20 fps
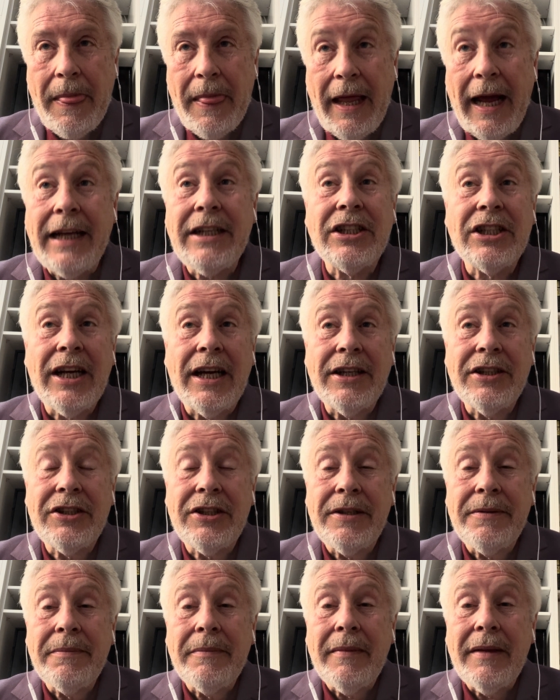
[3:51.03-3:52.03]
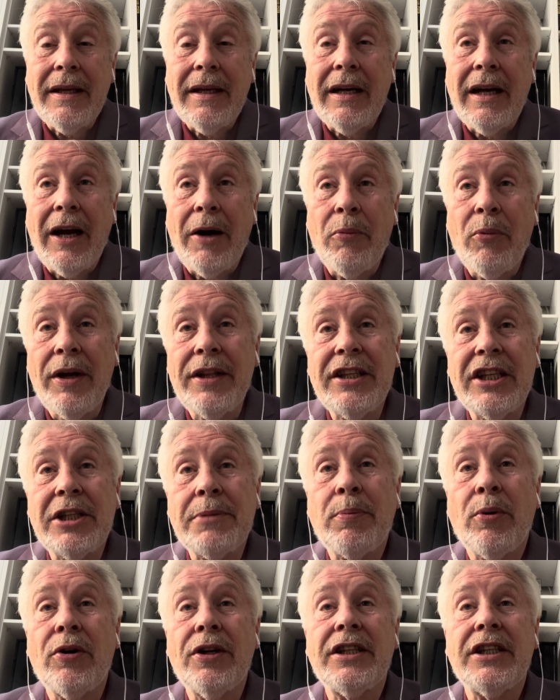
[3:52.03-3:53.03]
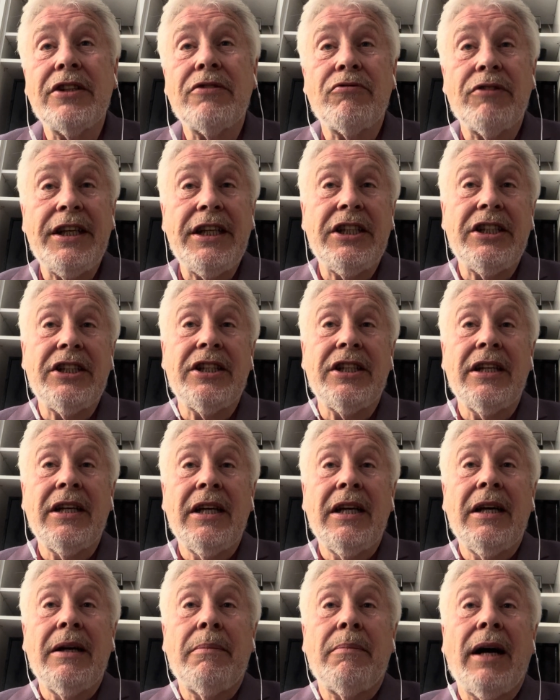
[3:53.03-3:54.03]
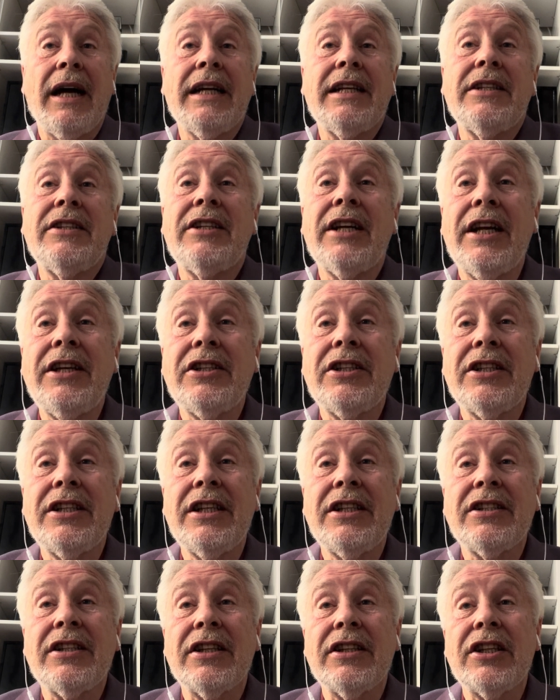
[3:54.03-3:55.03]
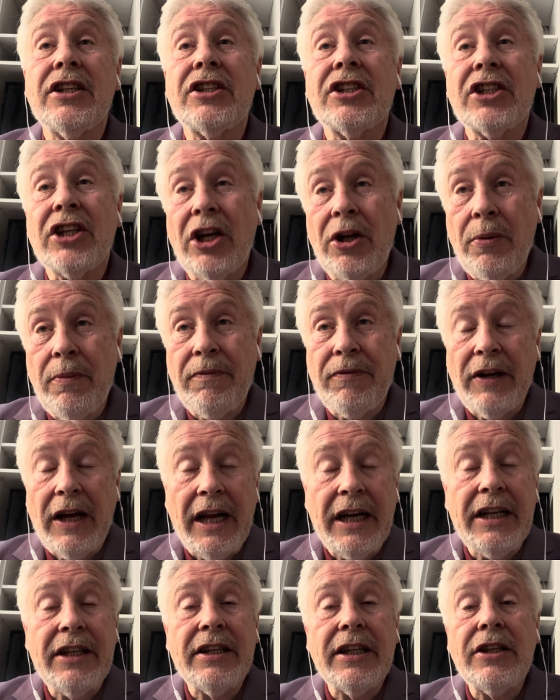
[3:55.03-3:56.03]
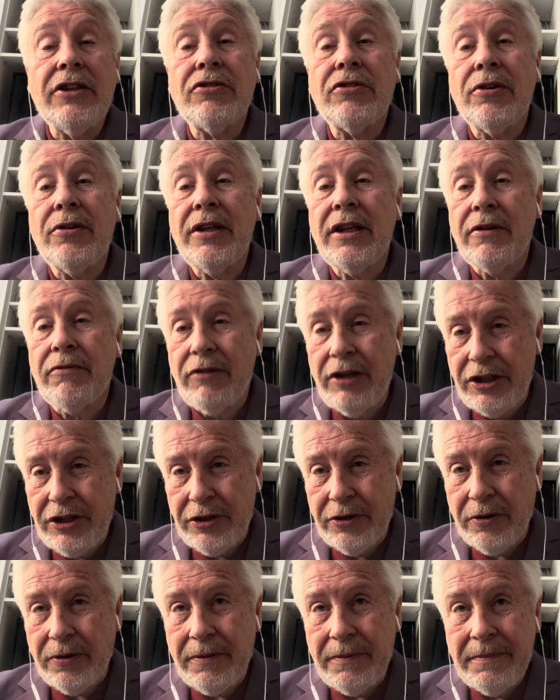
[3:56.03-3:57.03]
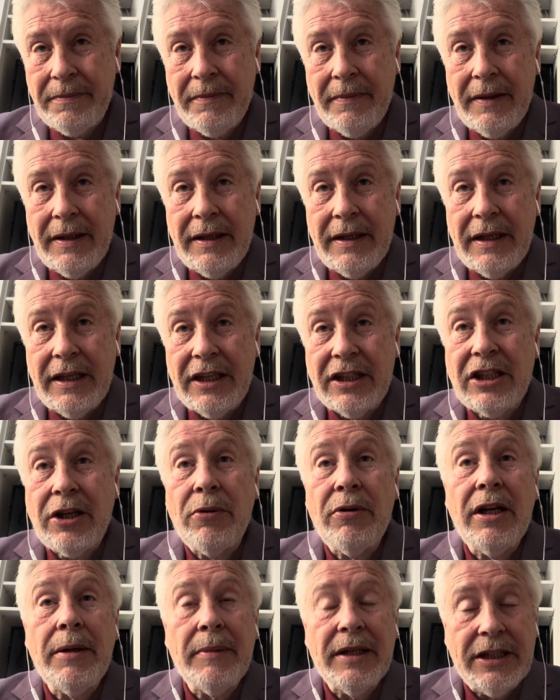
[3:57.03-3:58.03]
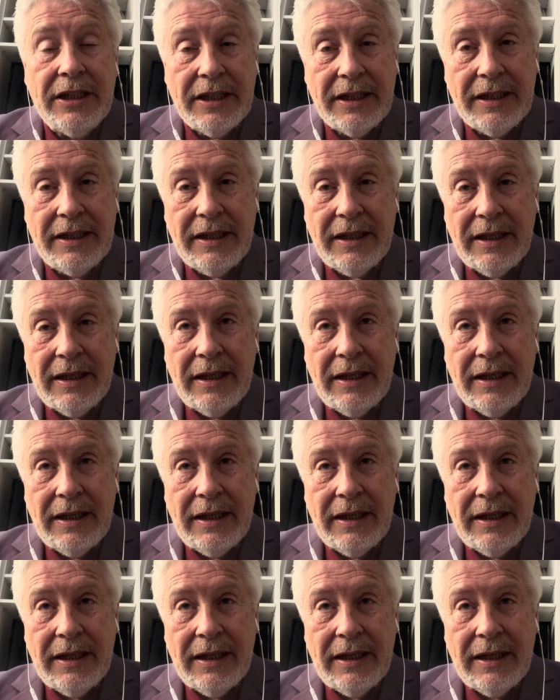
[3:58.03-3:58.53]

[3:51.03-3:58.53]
As such, and when this point is reached, my contention is that the scope for anything truly original is so limited